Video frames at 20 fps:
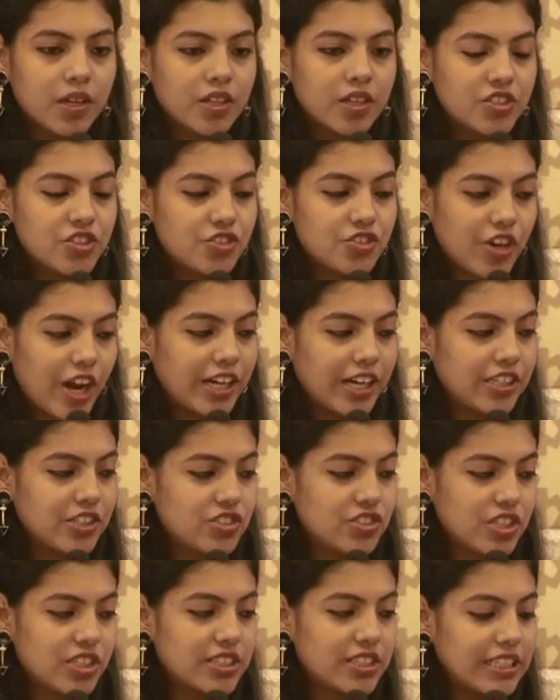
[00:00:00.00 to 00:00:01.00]

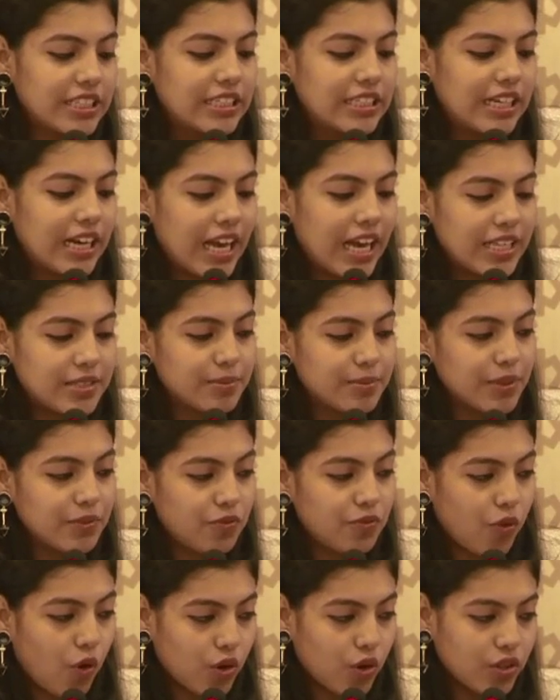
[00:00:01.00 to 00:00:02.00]
strategies India has been
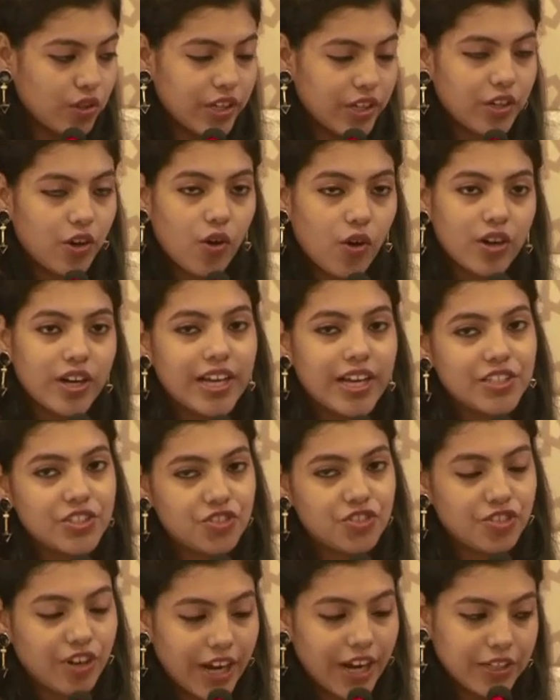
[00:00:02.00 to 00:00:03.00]
following or
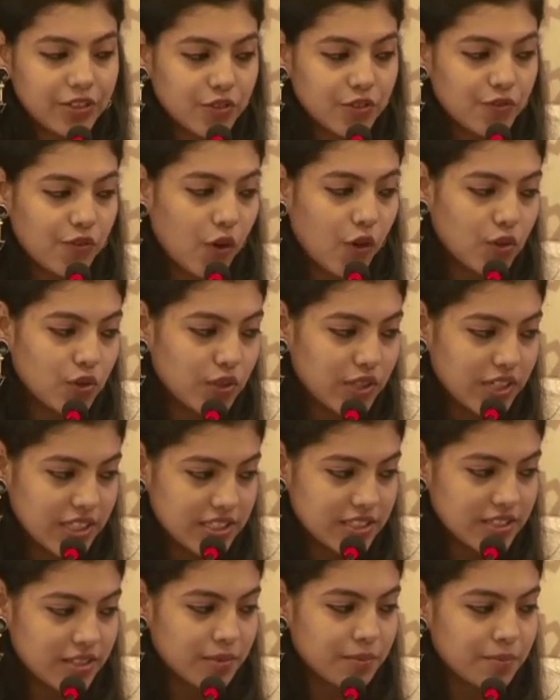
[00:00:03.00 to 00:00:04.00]
has tried to follow
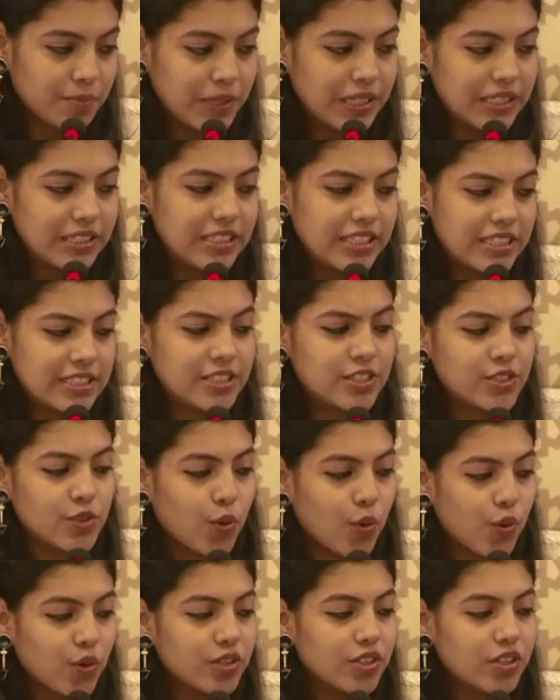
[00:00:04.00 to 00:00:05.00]
is build its
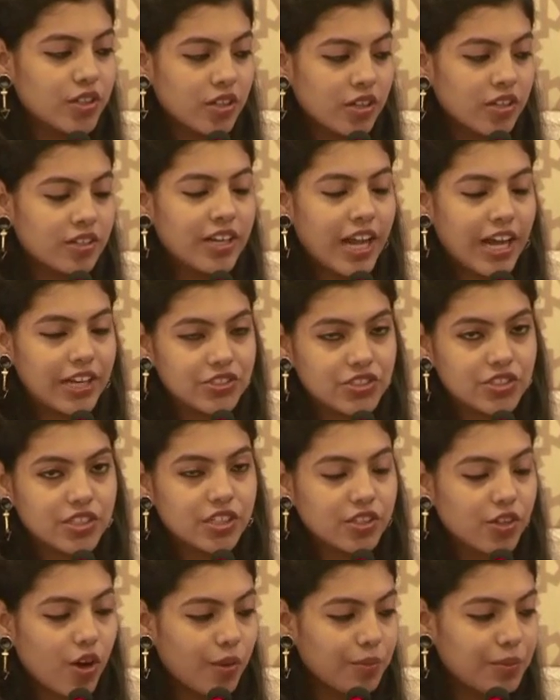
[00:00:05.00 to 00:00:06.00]
own
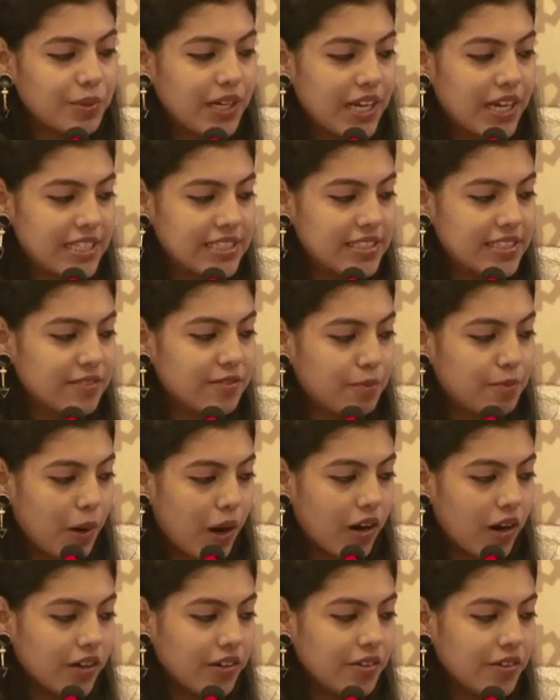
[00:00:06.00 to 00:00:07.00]
national comprehensive
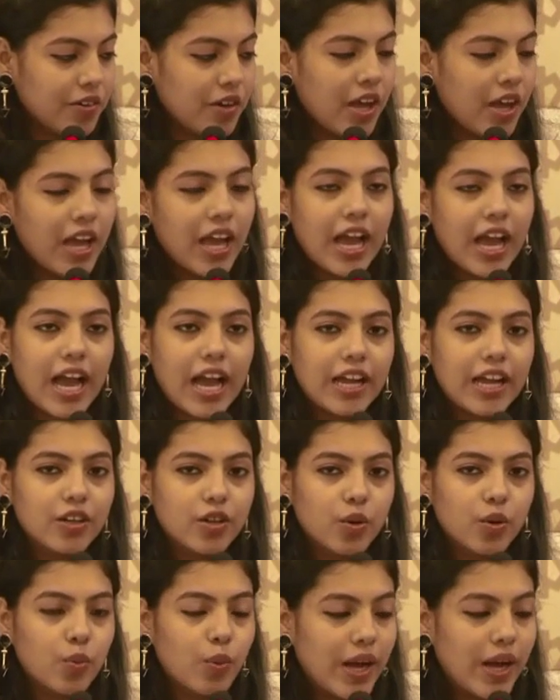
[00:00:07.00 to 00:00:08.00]
power. And
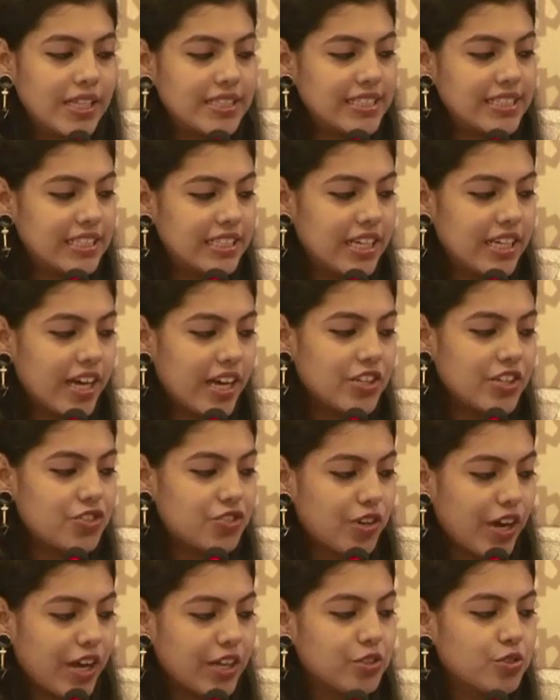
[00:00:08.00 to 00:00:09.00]
whilst India has
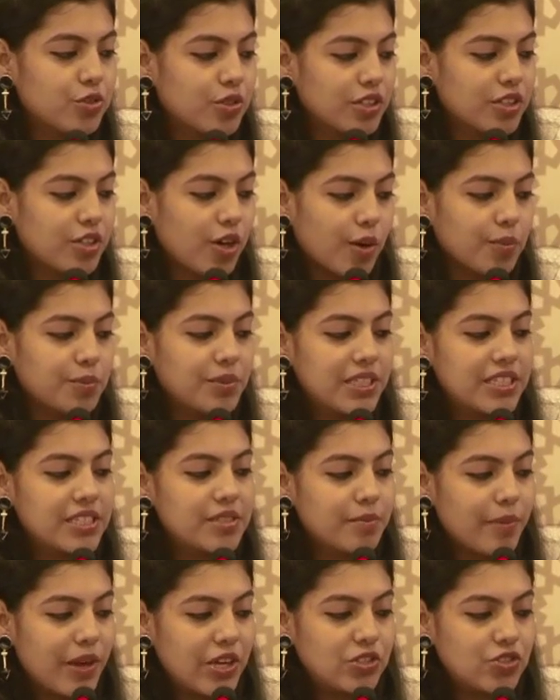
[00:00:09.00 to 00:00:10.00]
tried to adopt these
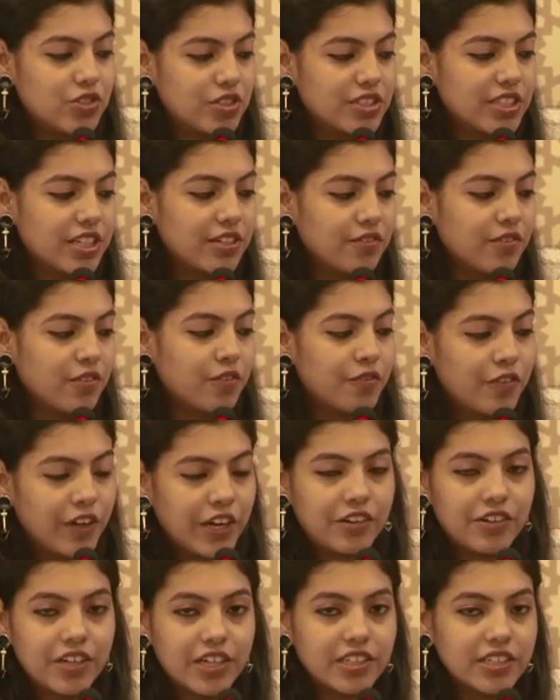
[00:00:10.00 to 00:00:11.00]
measures in
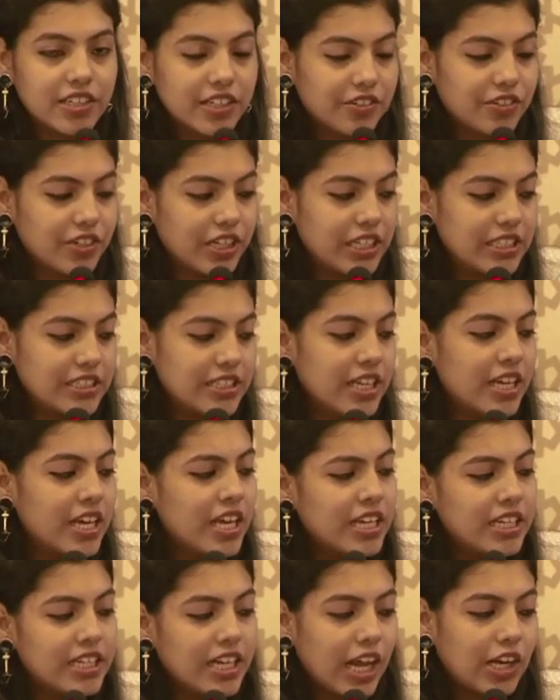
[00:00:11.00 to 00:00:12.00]
varying degrees,
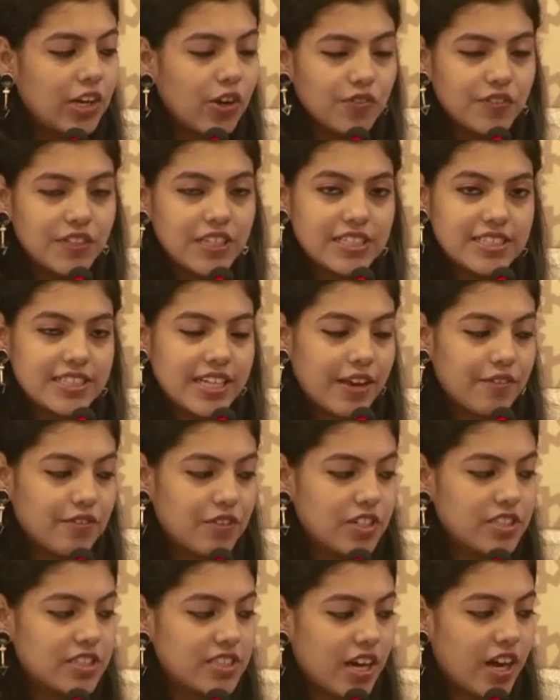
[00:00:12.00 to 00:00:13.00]
none of these
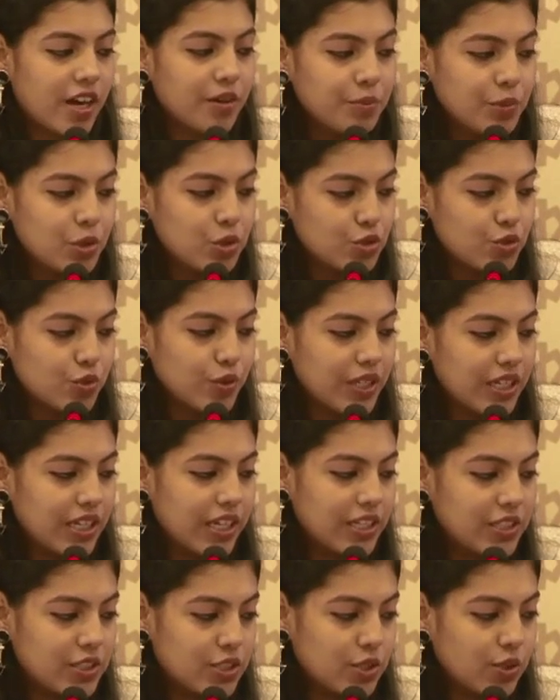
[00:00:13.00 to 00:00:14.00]
levers are mutually
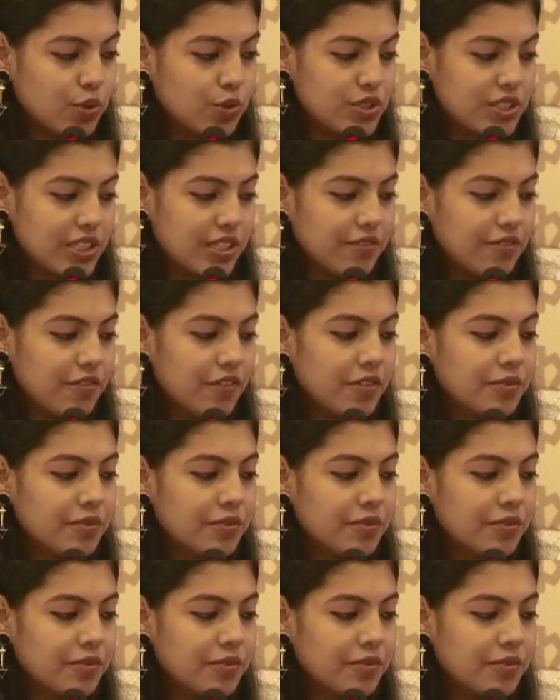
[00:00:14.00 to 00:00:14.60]
exclusive.